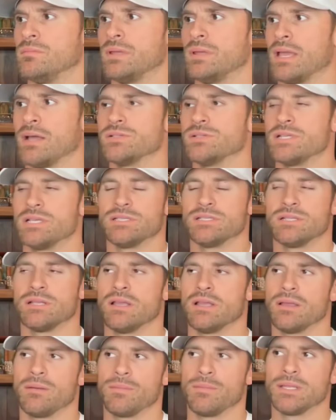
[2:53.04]
Kelce's,
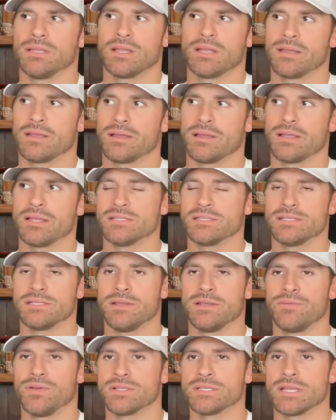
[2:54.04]
I mean, like against
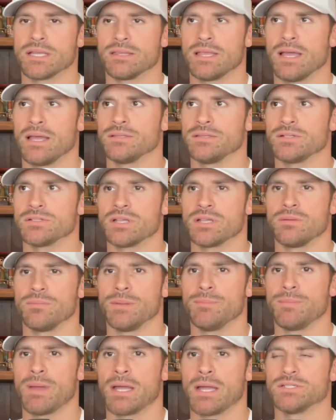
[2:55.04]
defense like that, there's going to
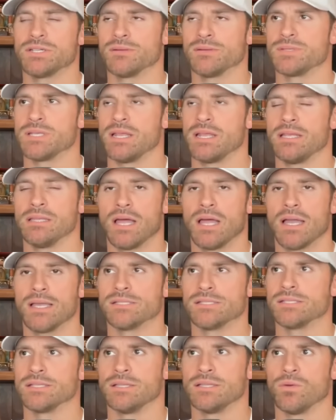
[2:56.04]
be matchups that he
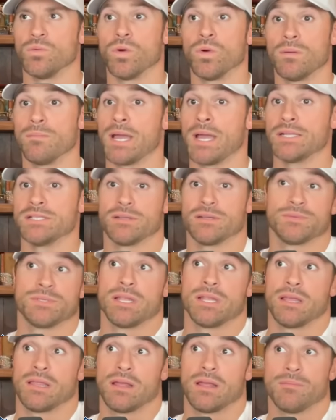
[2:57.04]
likes. And there were matchups
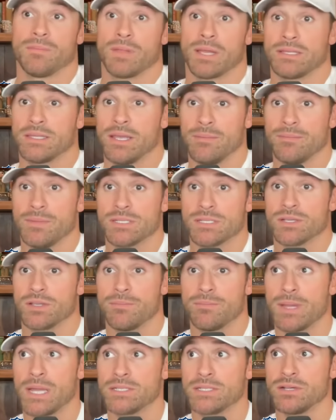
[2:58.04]
today that I'm like, damn, that's a
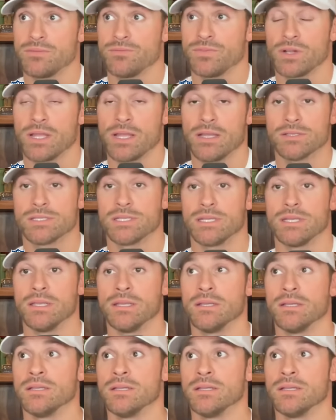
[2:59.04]
good matchup for Kelce.